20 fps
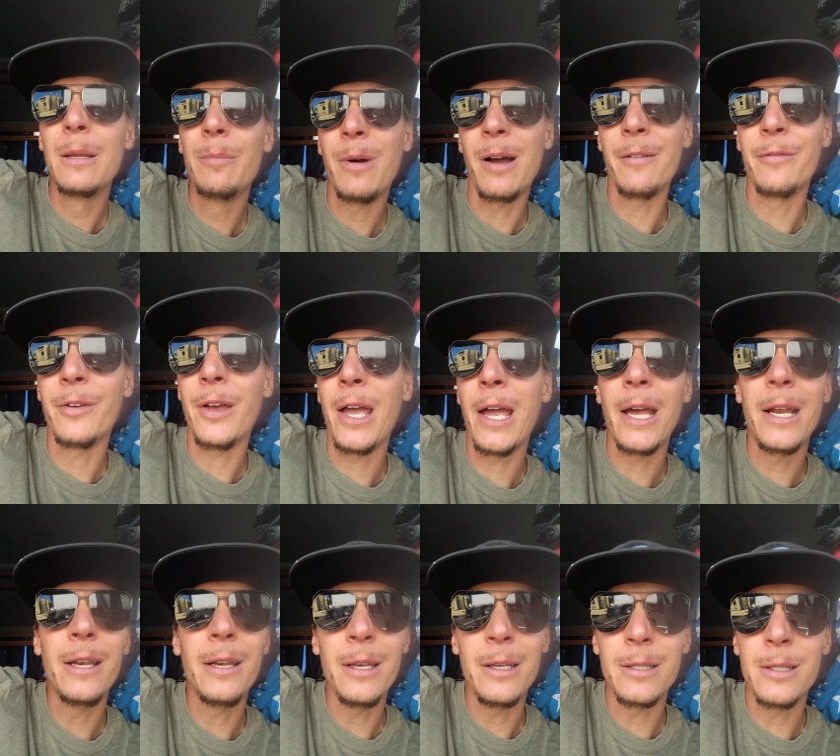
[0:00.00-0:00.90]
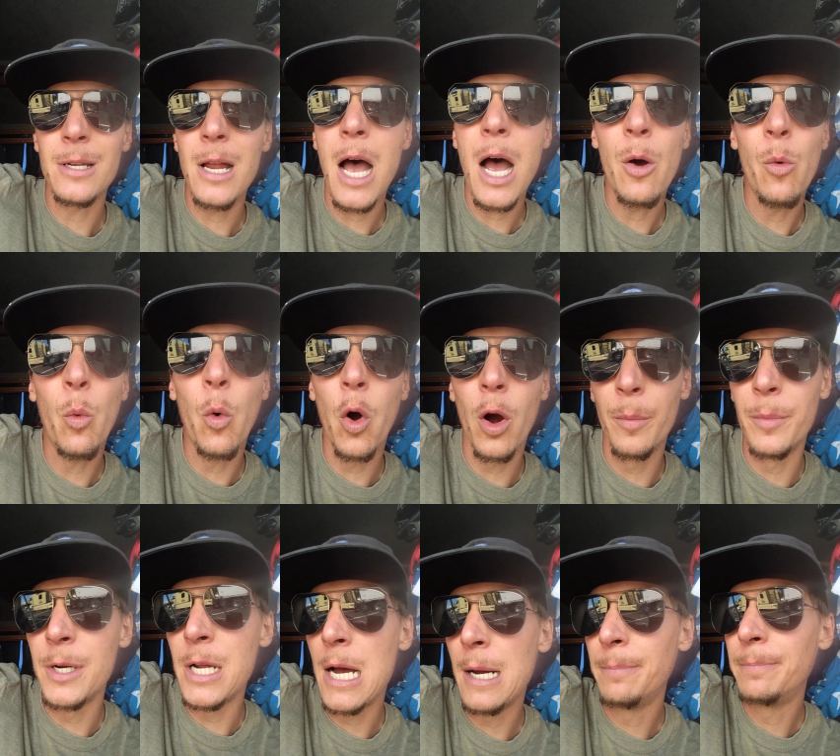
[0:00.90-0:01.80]
My van is not
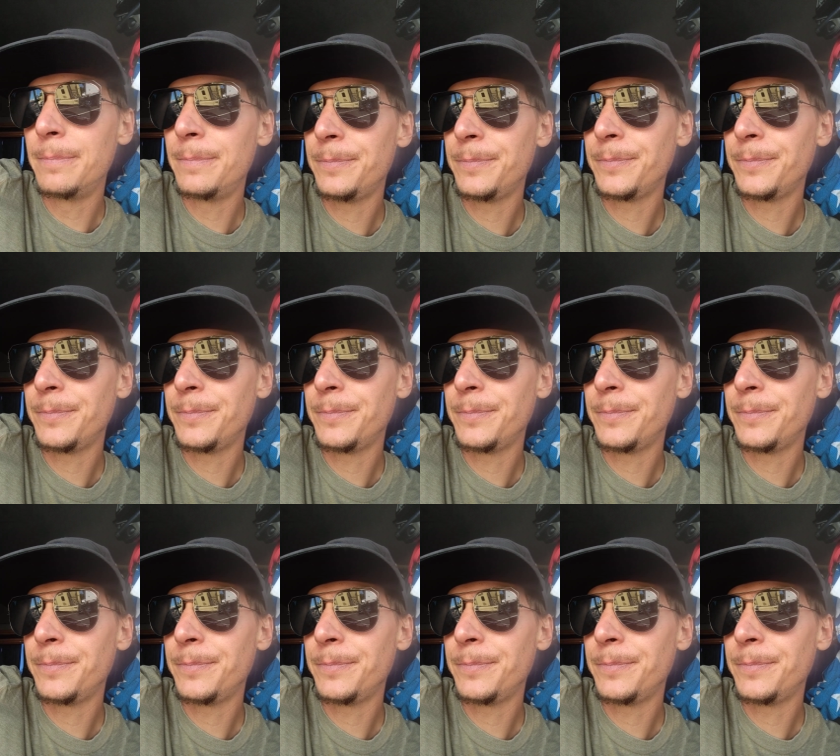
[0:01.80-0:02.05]
warmed up.